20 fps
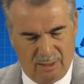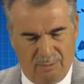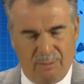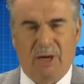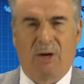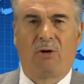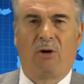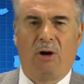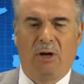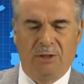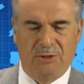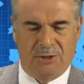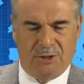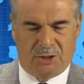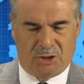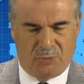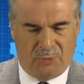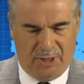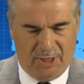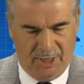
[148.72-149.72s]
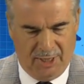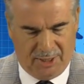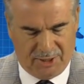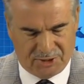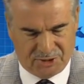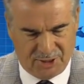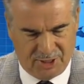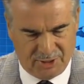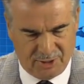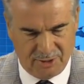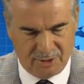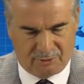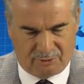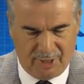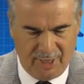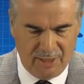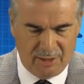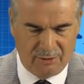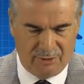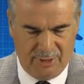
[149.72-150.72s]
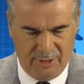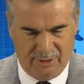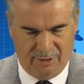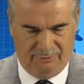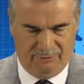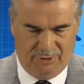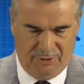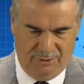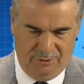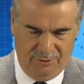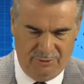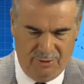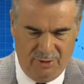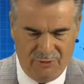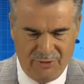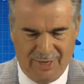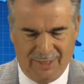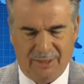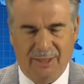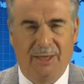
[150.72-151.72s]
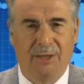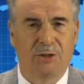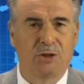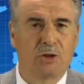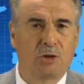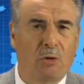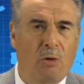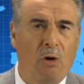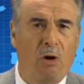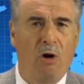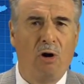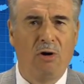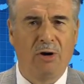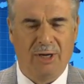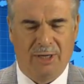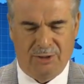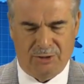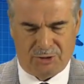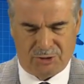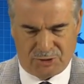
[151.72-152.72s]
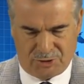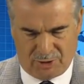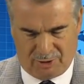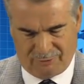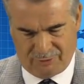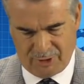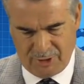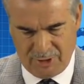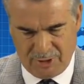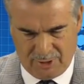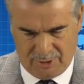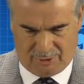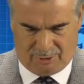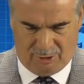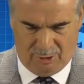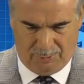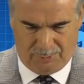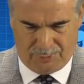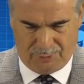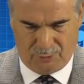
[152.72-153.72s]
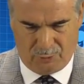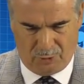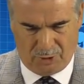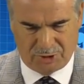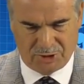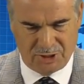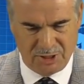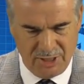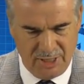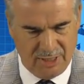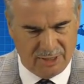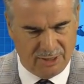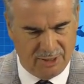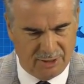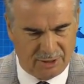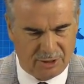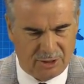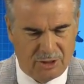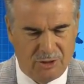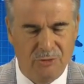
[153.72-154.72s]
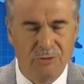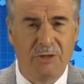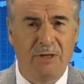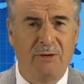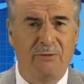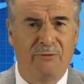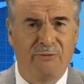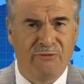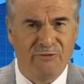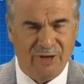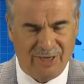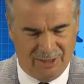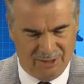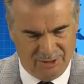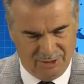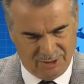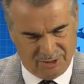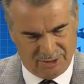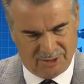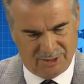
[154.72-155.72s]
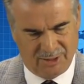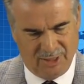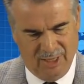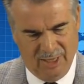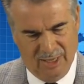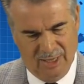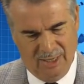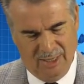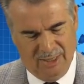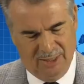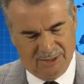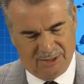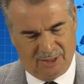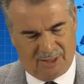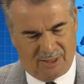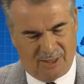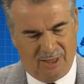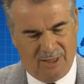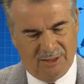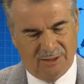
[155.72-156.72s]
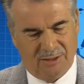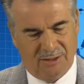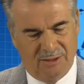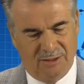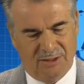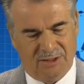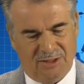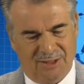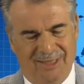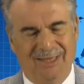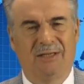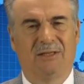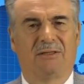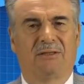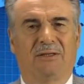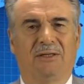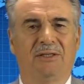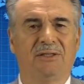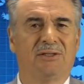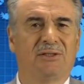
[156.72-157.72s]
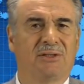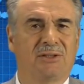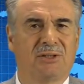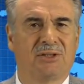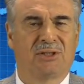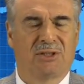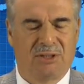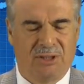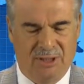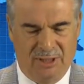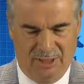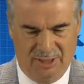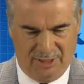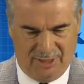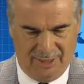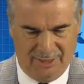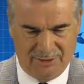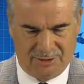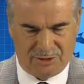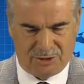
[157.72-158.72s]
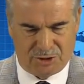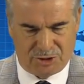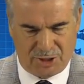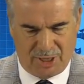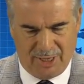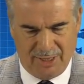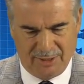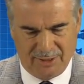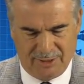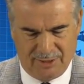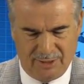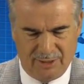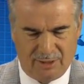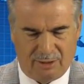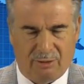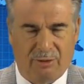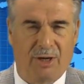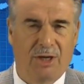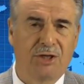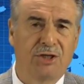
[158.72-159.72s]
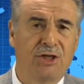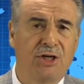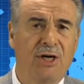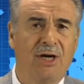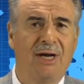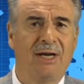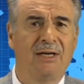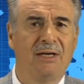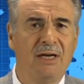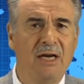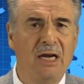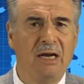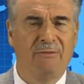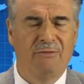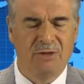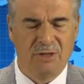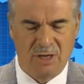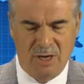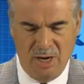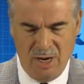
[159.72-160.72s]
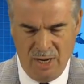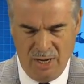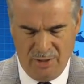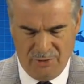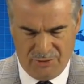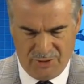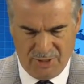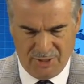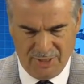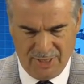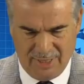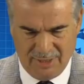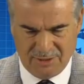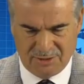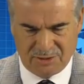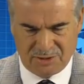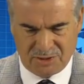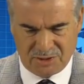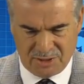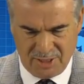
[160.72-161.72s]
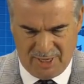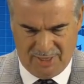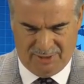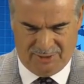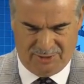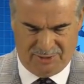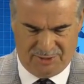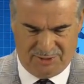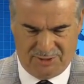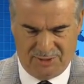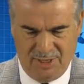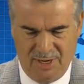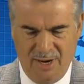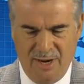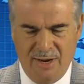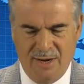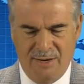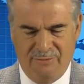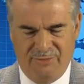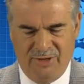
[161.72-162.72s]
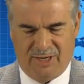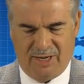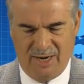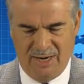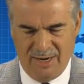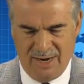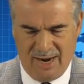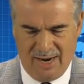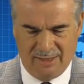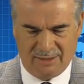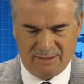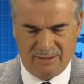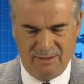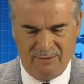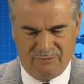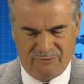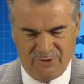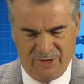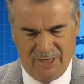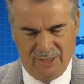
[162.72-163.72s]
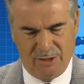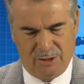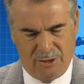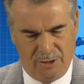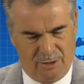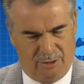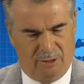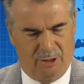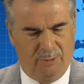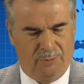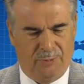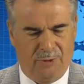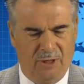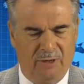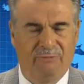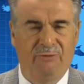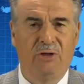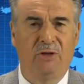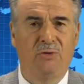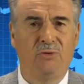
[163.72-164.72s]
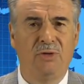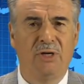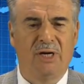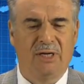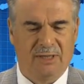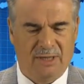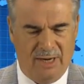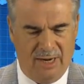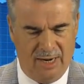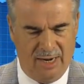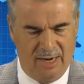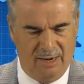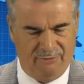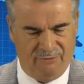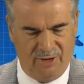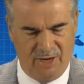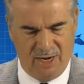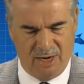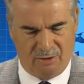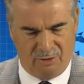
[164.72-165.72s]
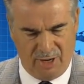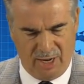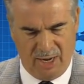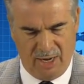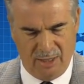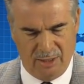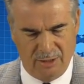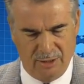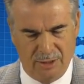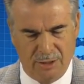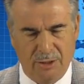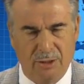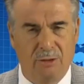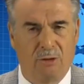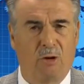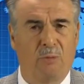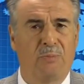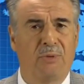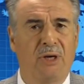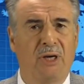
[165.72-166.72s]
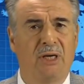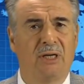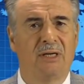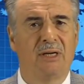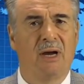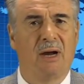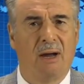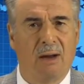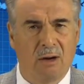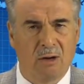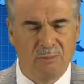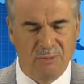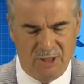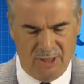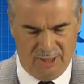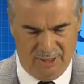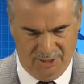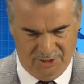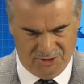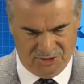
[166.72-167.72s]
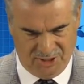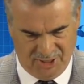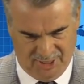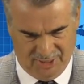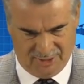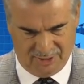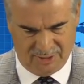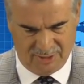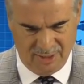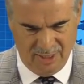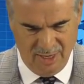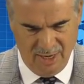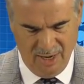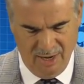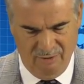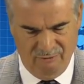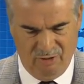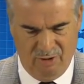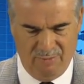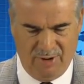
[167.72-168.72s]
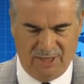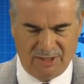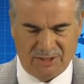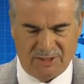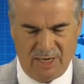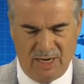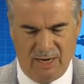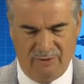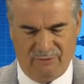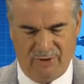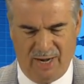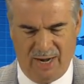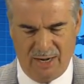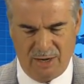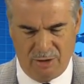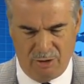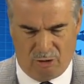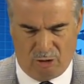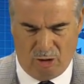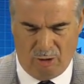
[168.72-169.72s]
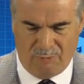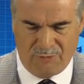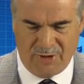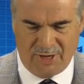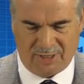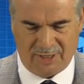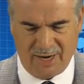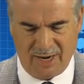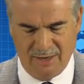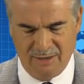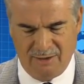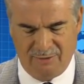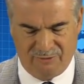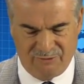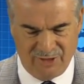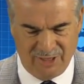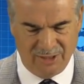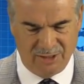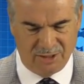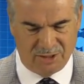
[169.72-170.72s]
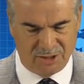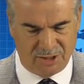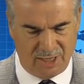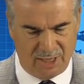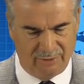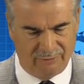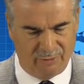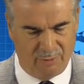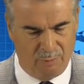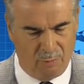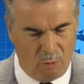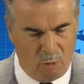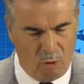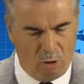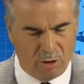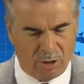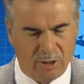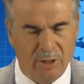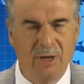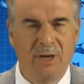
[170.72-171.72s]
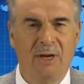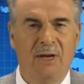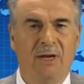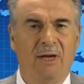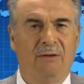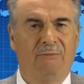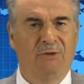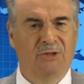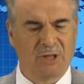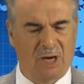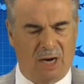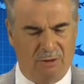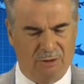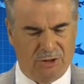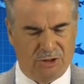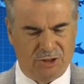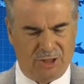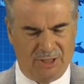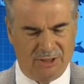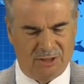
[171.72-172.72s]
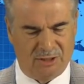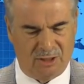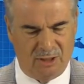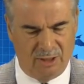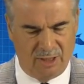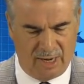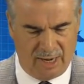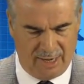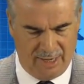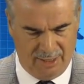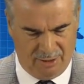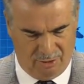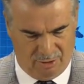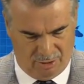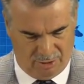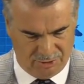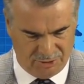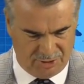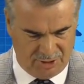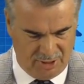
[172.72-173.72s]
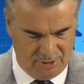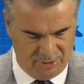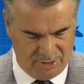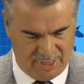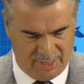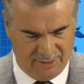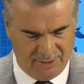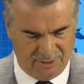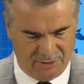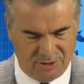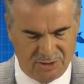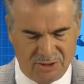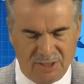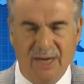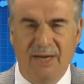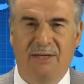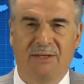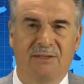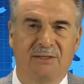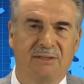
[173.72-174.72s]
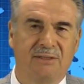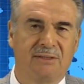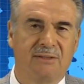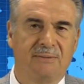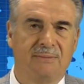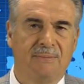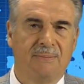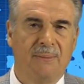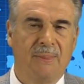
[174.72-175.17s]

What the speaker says: Macron this week said in a radio interview that a strong and sovereign Europe was needed to defend the continent's interests against China, Russia, and even the United States. We cannot defend Europe if we do not have a real European army, he said. We must have a Europe that can defend itself more without just relying on the United States.